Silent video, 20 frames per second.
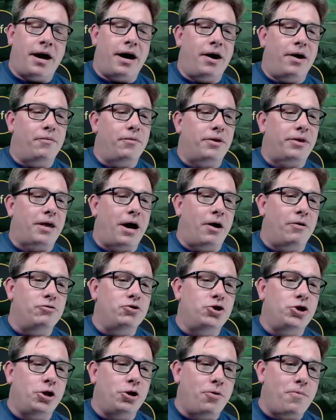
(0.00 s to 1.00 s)
without
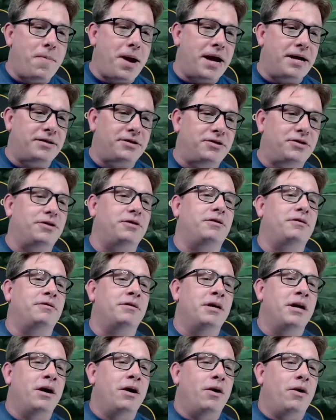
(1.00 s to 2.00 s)
Geomancer,
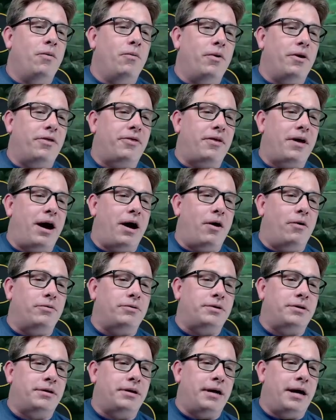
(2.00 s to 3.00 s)

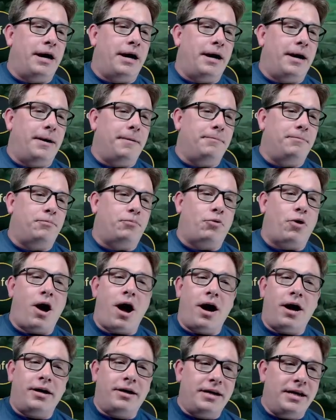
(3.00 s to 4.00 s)
without
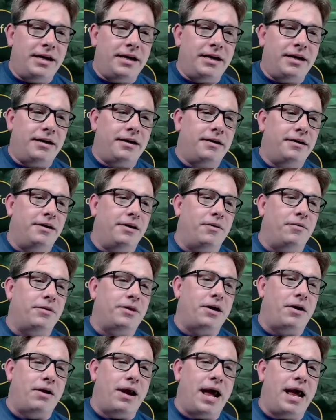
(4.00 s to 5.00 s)
Brogni,
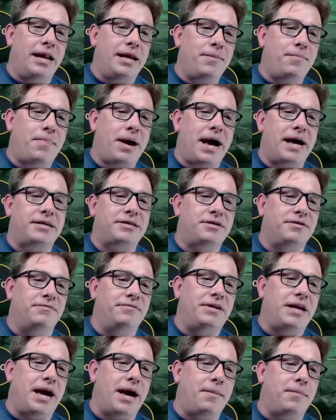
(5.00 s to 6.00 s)
without any passive
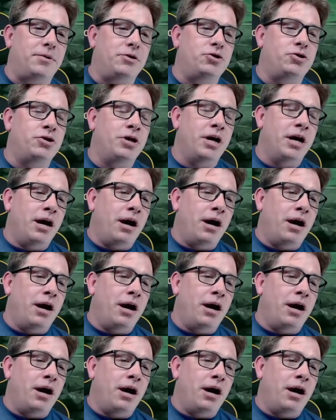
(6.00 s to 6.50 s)
damage